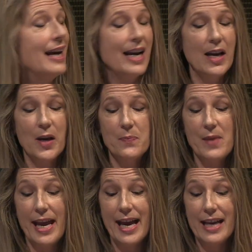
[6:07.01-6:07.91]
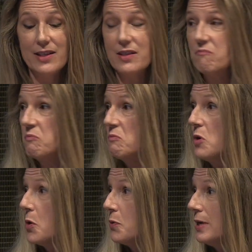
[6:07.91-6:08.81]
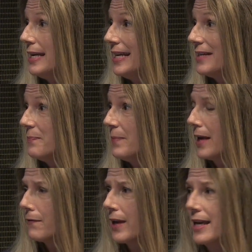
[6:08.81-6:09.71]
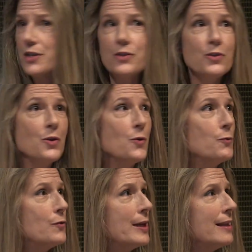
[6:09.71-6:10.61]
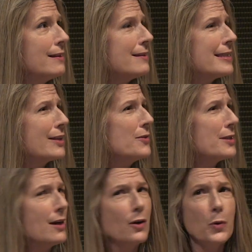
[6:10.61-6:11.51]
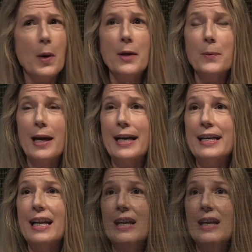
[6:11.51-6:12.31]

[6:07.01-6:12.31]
Um, and no needed modifications, no funny little signals that aren't quite right.